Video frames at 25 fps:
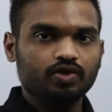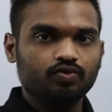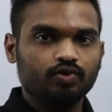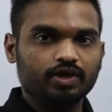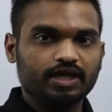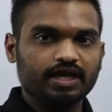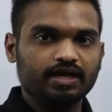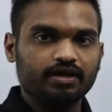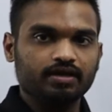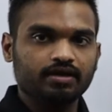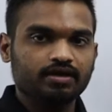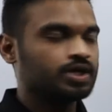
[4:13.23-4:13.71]

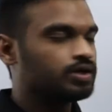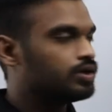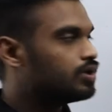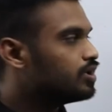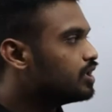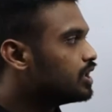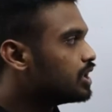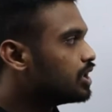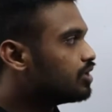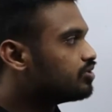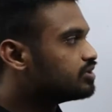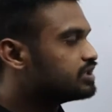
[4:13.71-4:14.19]
Okay.
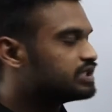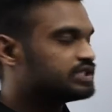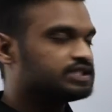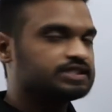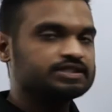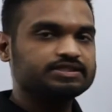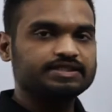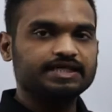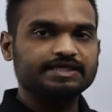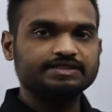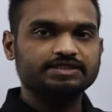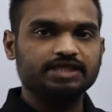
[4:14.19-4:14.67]
Now this
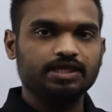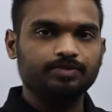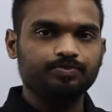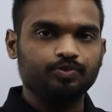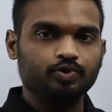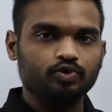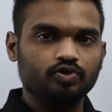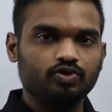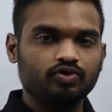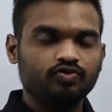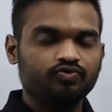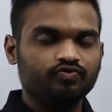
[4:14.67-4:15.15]
is the
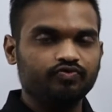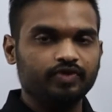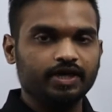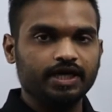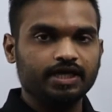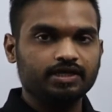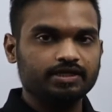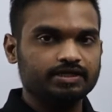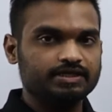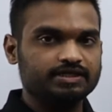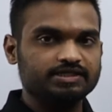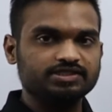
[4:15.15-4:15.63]
example
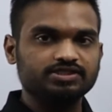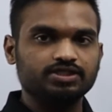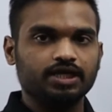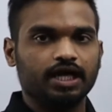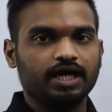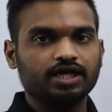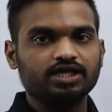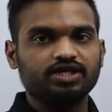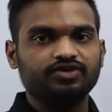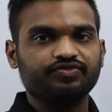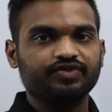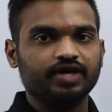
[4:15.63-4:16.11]
where it is
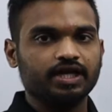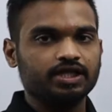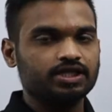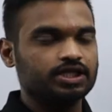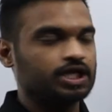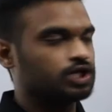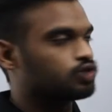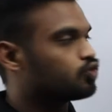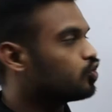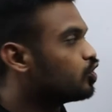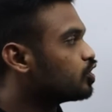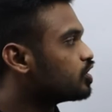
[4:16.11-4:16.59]
not given
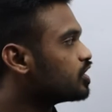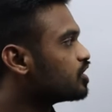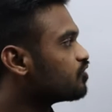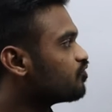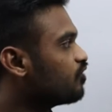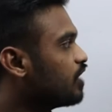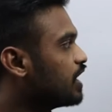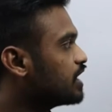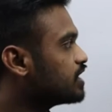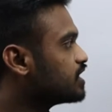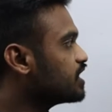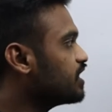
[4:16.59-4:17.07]
the total
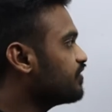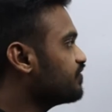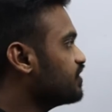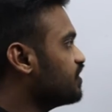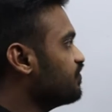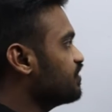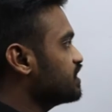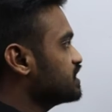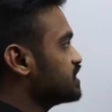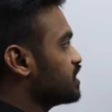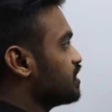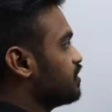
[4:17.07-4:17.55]
quantity of
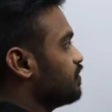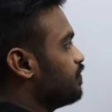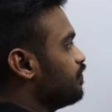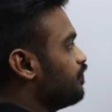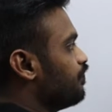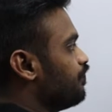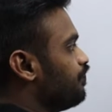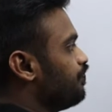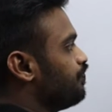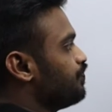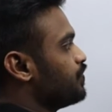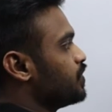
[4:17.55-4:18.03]
the vessel.
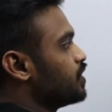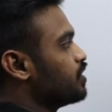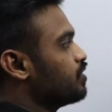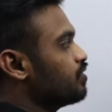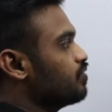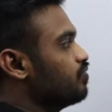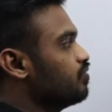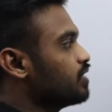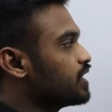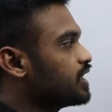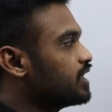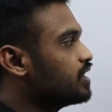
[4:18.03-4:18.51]

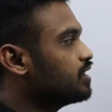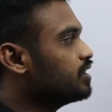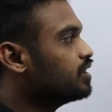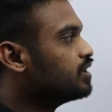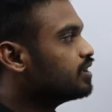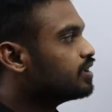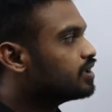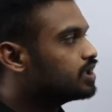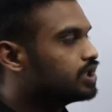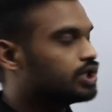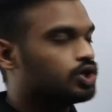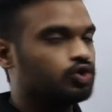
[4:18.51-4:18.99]
Okay.
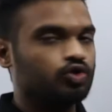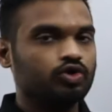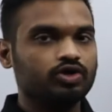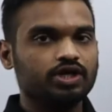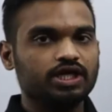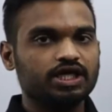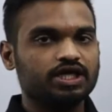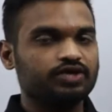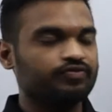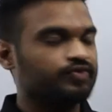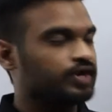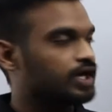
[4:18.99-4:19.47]
They
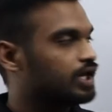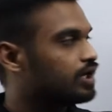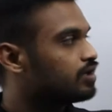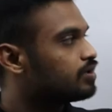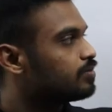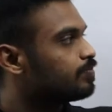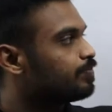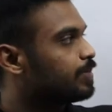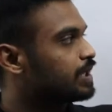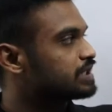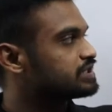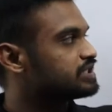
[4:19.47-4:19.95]
only
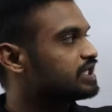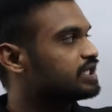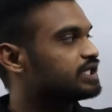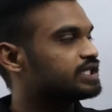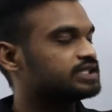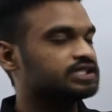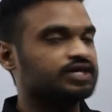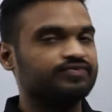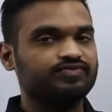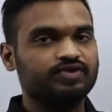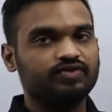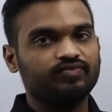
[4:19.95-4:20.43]
given
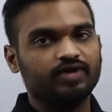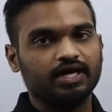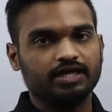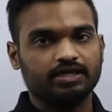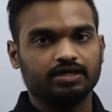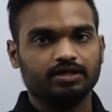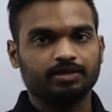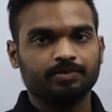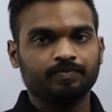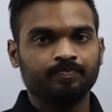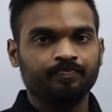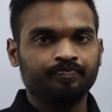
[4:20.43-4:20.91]
percentage of the
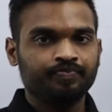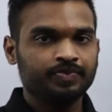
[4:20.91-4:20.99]
water.